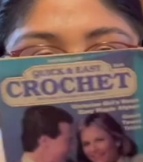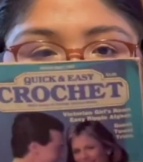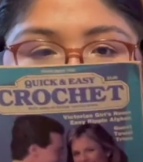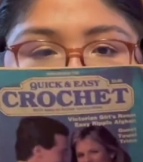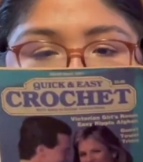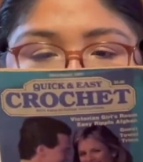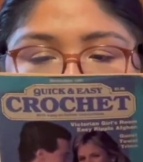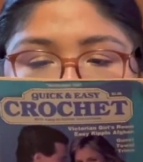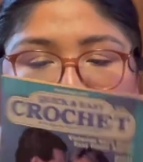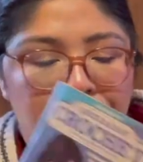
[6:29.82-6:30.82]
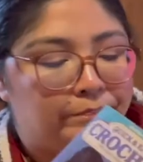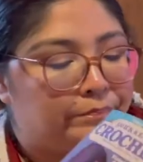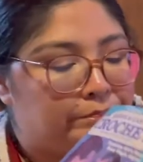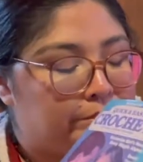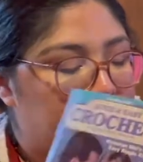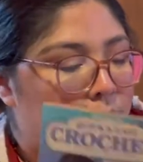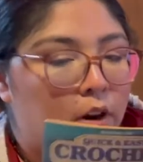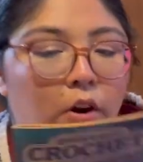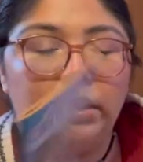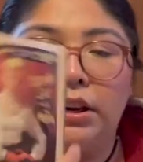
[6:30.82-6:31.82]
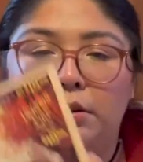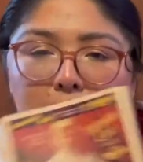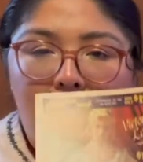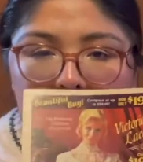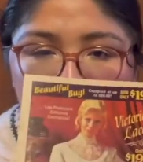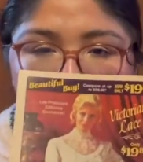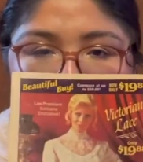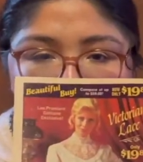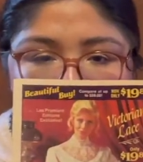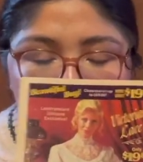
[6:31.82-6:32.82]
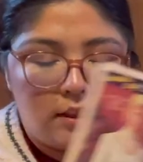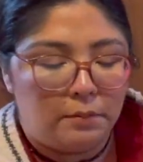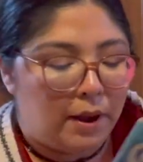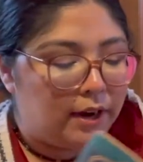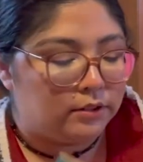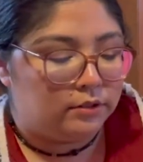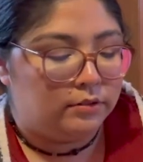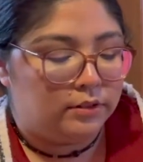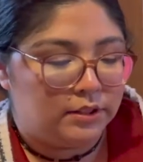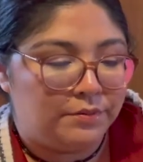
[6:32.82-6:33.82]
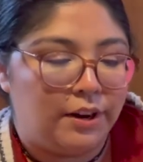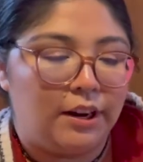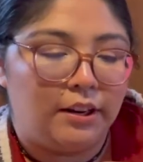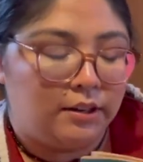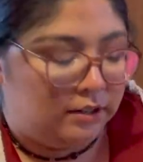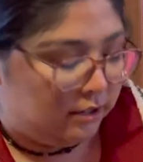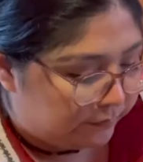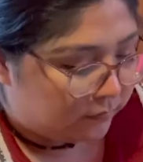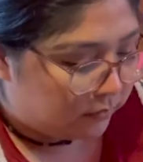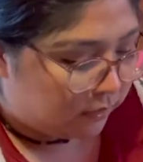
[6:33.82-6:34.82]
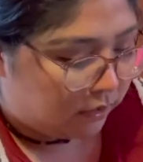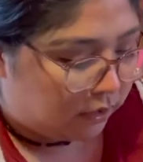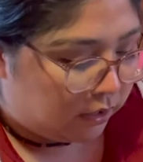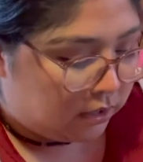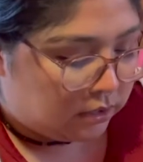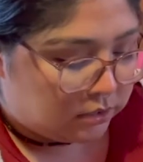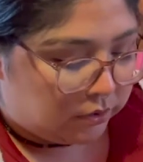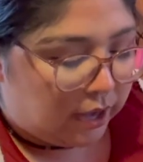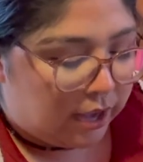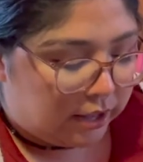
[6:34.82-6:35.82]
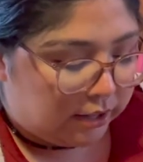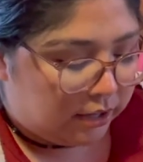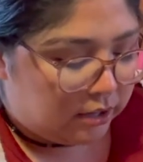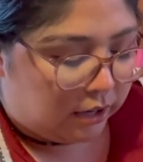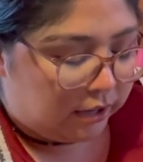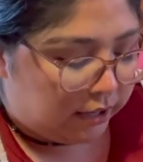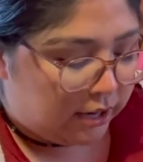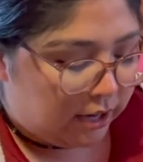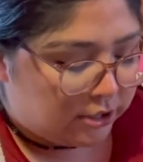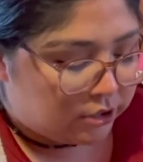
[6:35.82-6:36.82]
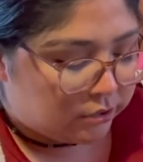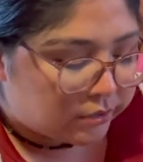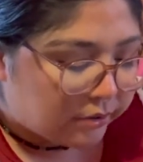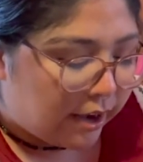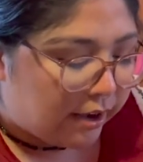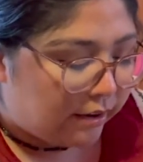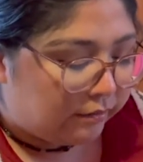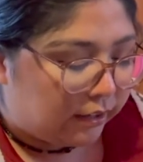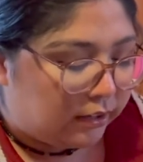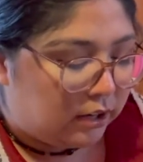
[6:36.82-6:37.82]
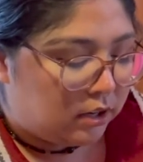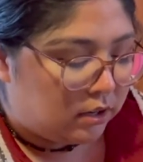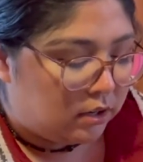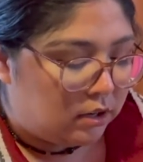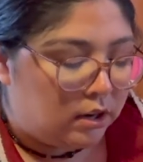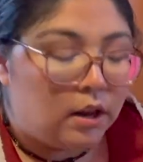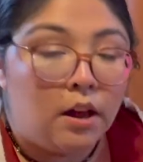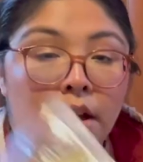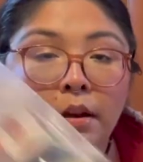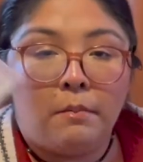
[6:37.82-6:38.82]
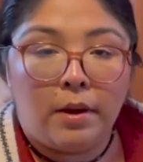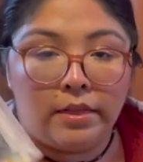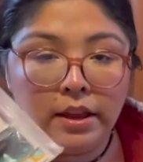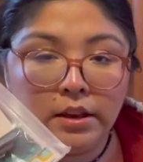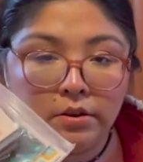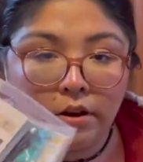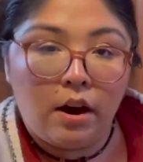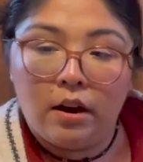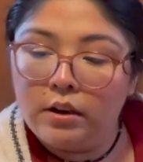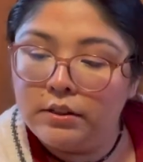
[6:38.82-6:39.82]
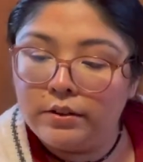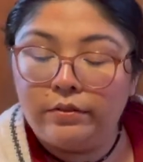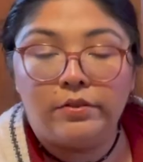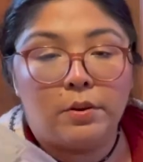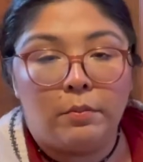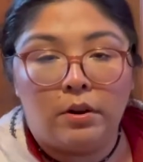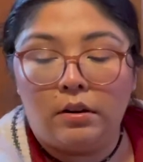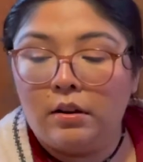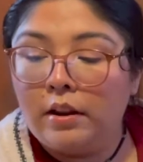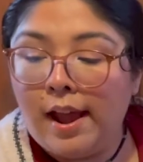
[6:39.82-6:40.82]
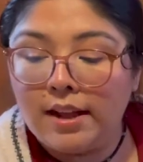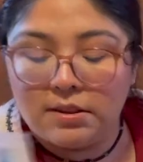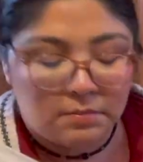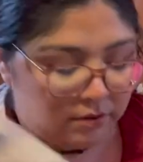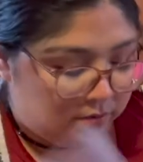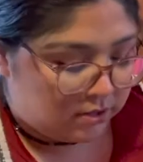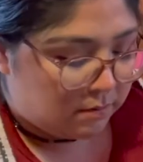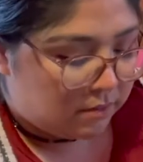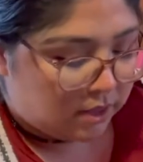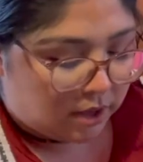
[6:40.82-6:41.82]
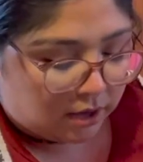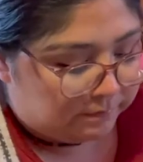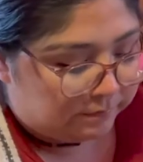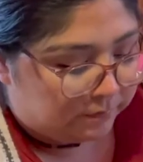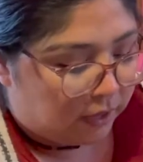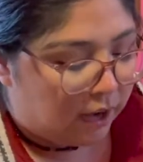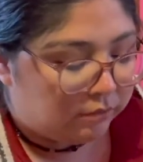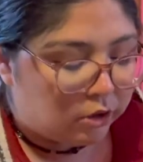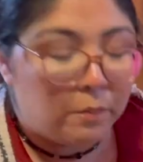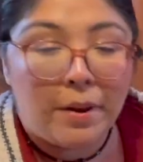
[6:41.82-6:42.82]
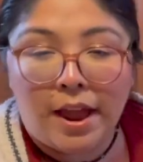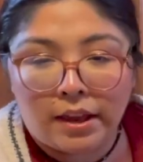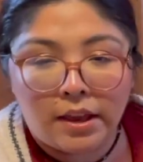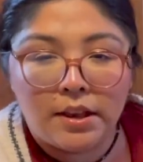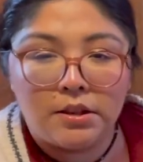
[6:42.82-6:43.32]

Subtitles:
For sure. Oh, and then it advertises lace in the back too. That's funny. So yeah, and then again, I just also have like my thank you cards if someone asks me for something. I have little baggies.